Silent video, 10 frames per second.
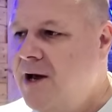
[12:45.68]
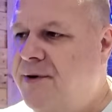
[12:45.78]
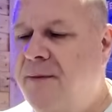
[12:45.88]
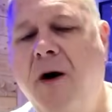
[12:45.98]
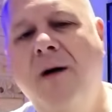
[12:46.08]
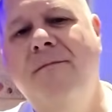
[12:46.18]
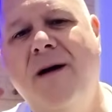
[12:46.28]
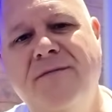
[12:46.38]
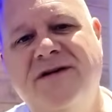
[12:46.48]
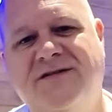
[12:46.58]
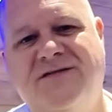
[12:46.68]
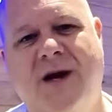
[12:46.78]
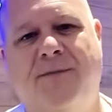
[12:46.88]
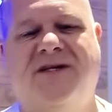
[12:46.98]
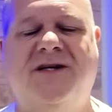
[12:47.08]
But my memories of
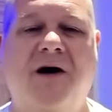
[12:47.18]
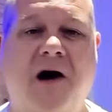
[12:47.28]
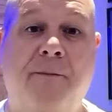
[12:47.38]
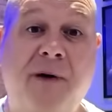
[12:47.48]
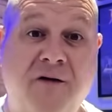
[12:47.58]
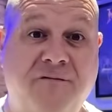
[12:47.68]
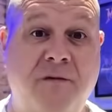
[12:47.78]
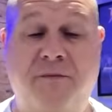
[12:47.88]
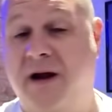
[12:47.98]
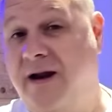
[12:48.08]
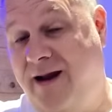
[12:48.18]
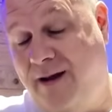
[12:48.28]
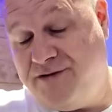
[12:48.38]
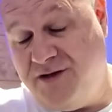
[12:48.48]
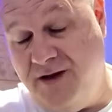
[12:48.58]
Saboteur, apart from it being an
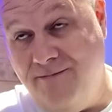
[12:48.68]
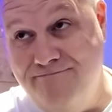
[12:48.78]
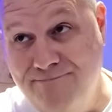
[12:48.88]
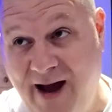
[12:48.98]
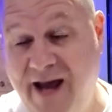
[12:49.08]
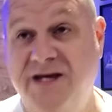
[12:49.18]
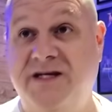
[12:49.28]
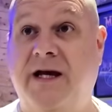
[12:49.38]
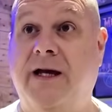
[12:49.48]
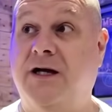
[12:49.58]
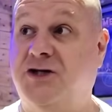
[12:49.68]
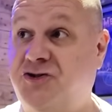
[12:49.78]
absolutely amazing,